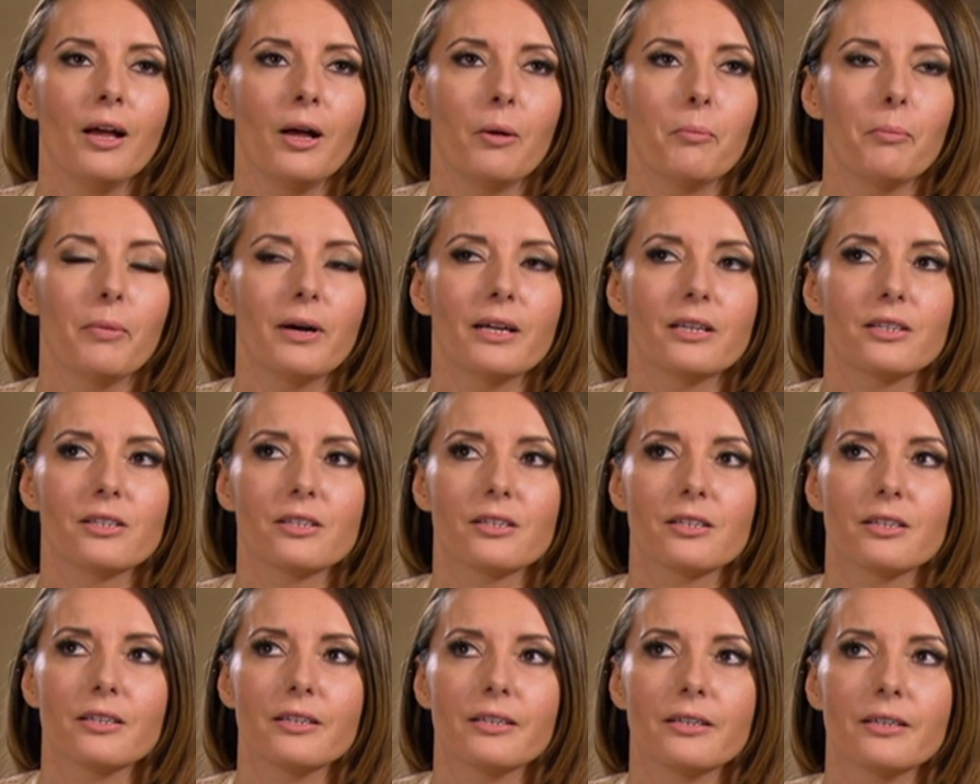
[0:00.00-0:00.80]

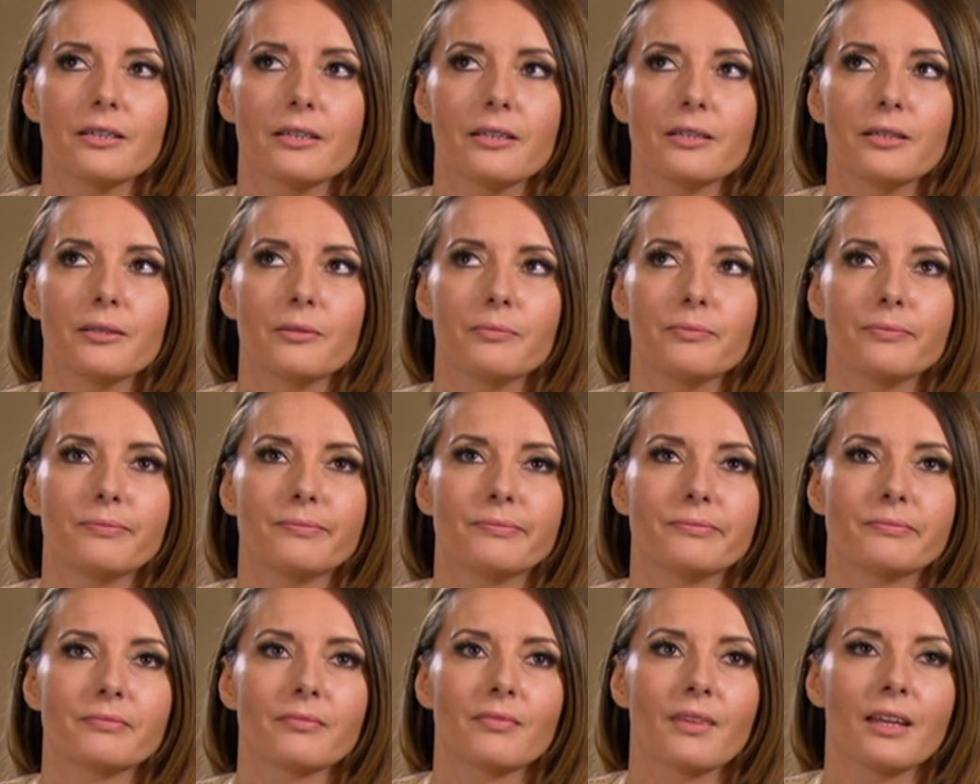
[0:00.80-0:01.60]
But
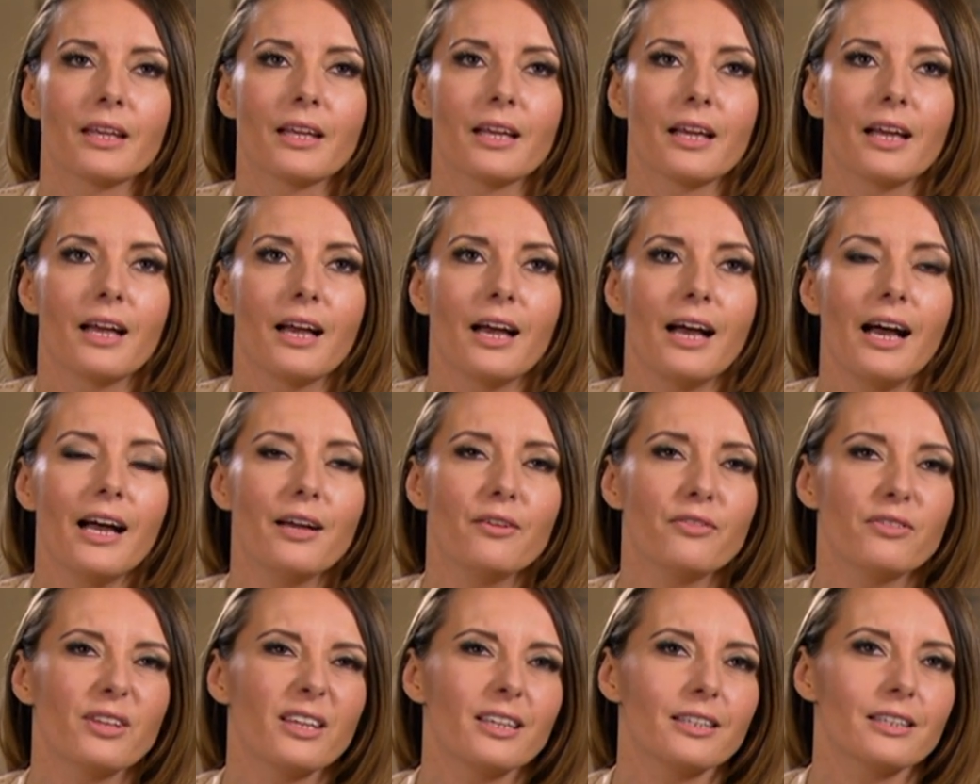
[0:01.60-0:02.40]

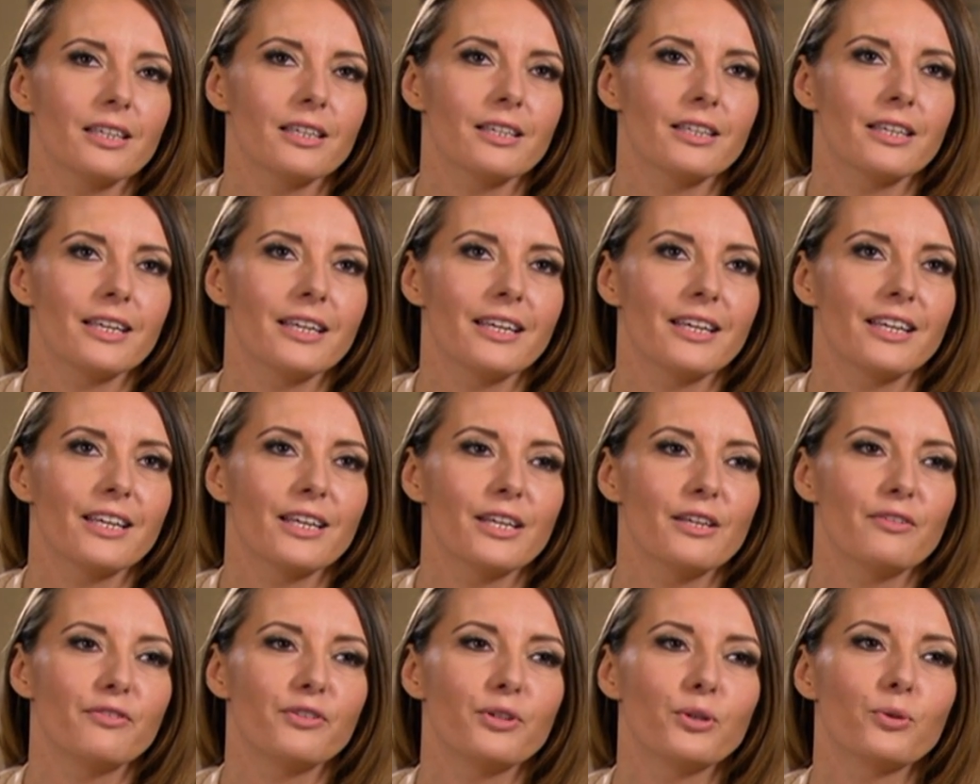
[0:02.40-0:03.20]
I think that
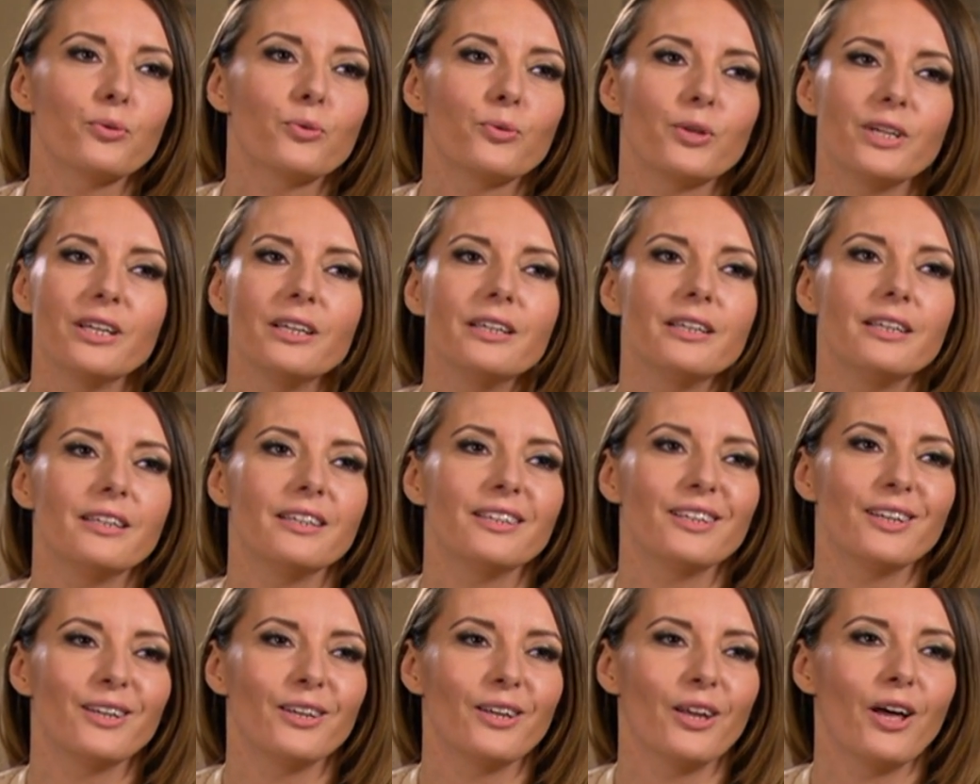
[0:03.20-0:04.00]
if you
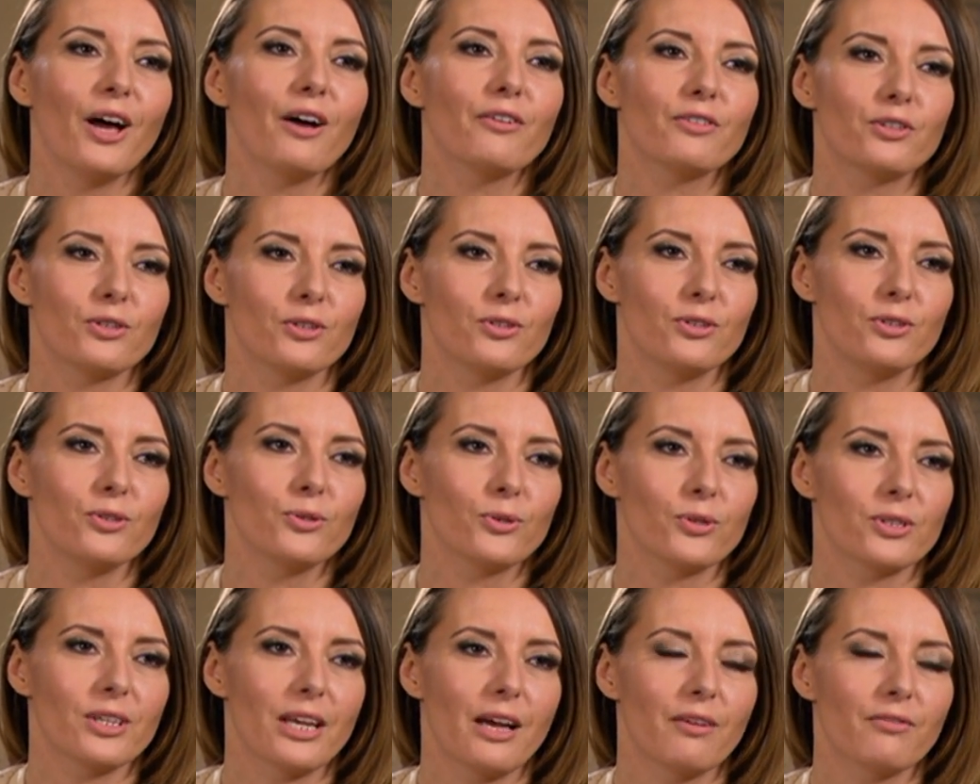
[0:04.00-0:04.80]
really love to
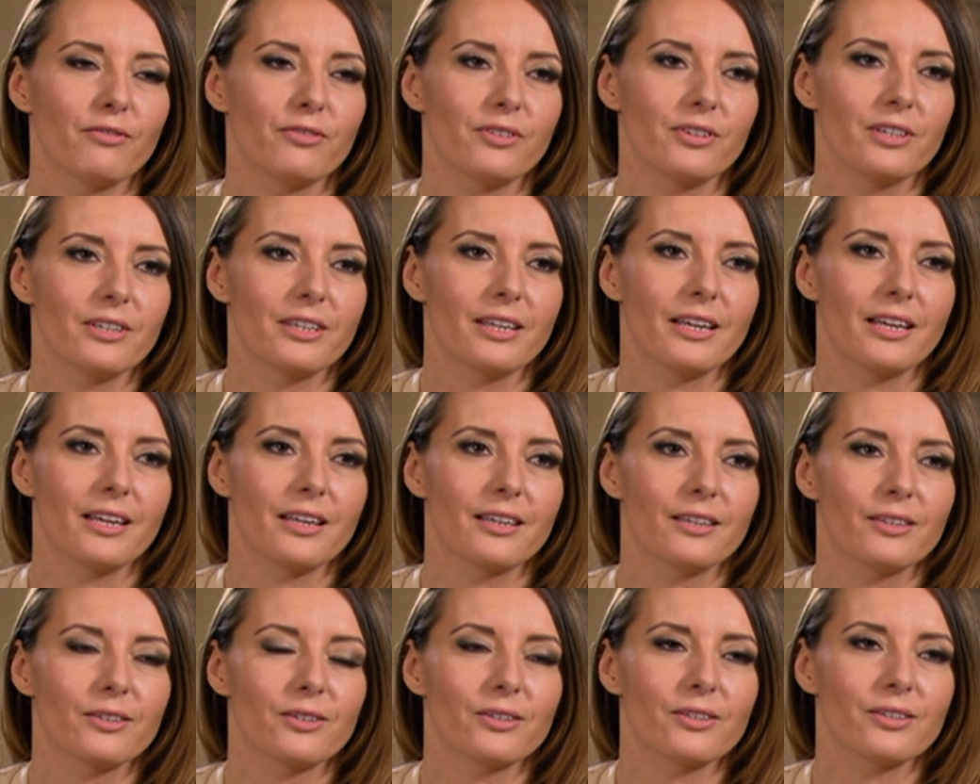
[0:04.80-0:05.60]
do something
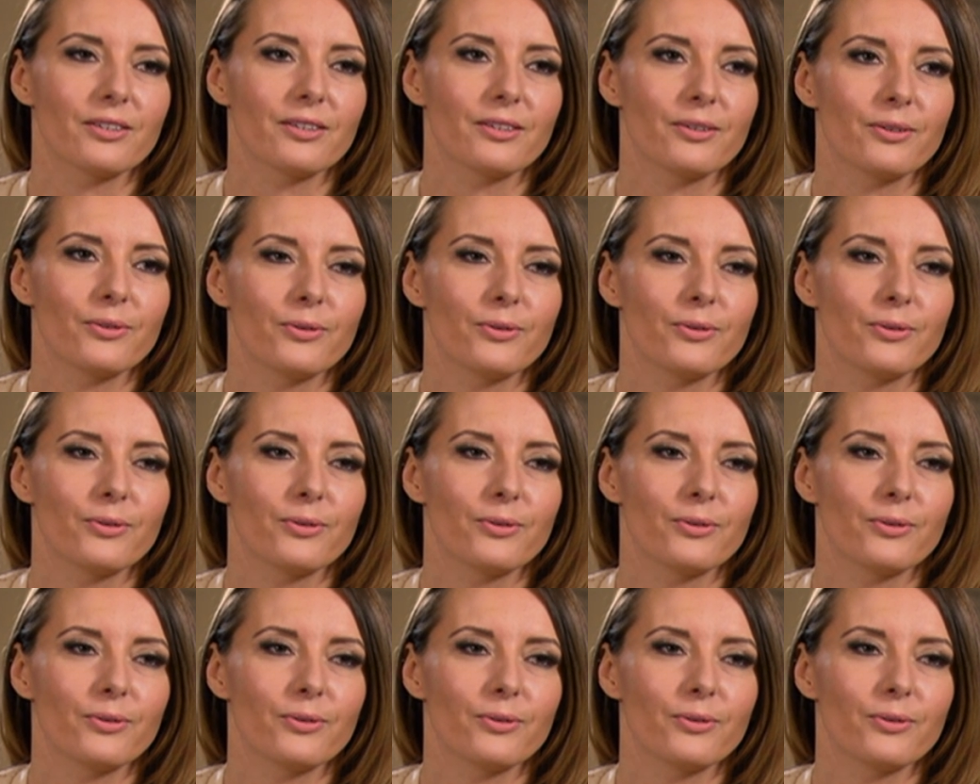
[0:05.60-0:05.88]
and